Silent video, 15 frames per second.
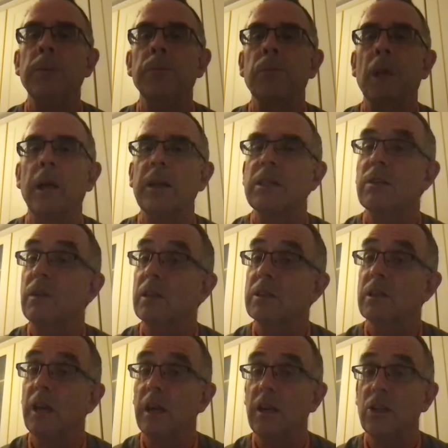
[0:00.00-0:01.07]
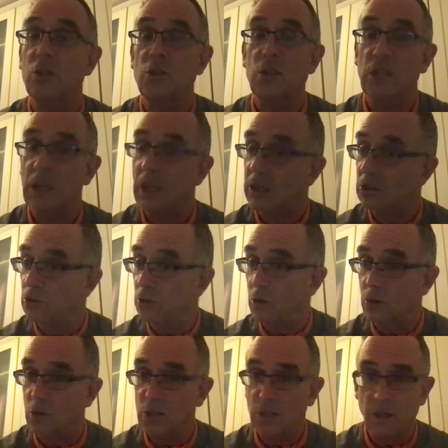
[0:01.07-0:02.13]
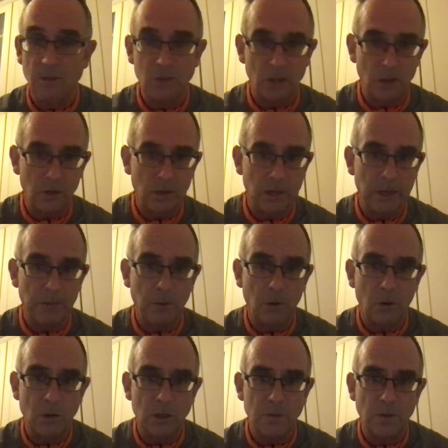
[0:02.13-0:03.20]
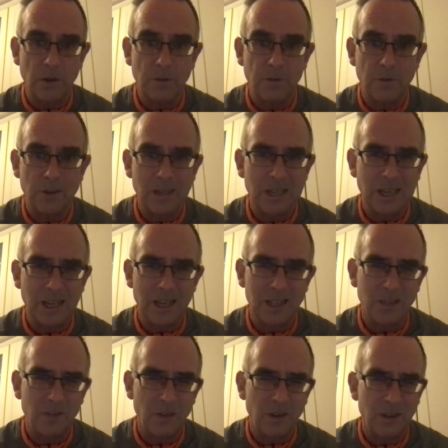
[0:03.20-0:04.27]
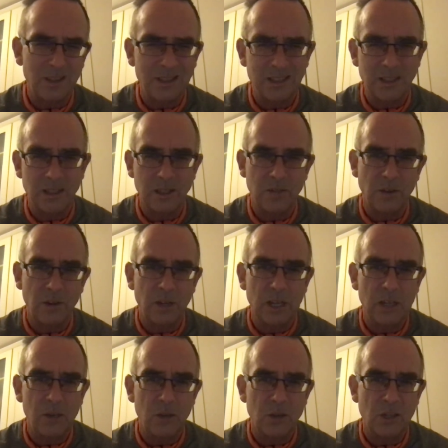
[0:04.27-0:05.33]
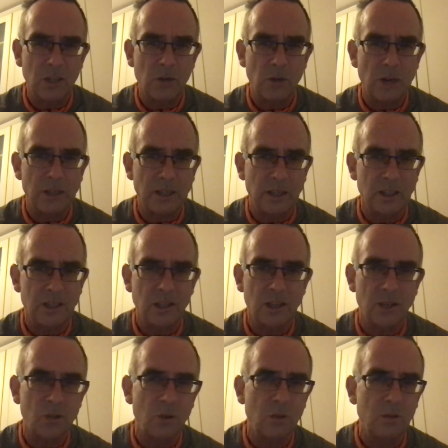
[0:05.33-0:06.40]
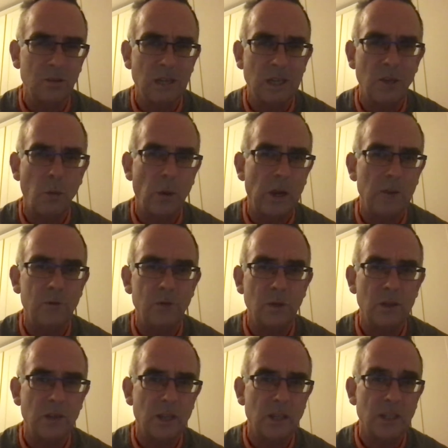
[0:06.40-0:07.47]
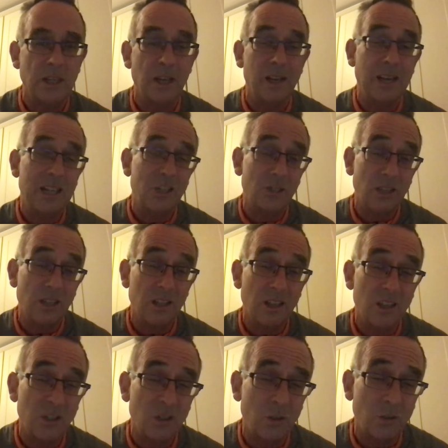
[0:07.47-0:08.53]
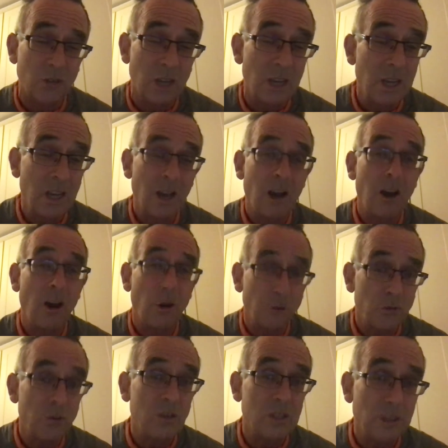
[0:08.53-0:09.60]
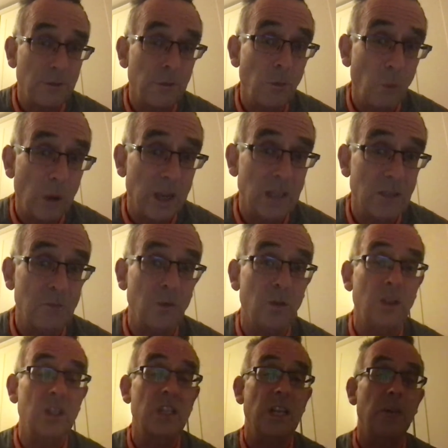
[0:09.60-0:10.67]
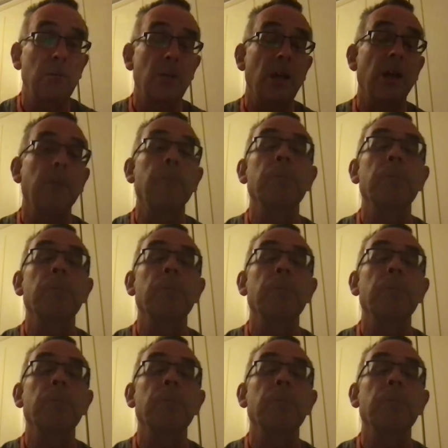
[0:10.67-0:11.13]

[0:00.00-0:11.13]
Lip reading: And as you see, as you know yourselves now, OR is very finicky. It's very idiosyncratic. It's got its own little way of doing things. And actually, it's got its own 100 different ways of doing the same thing.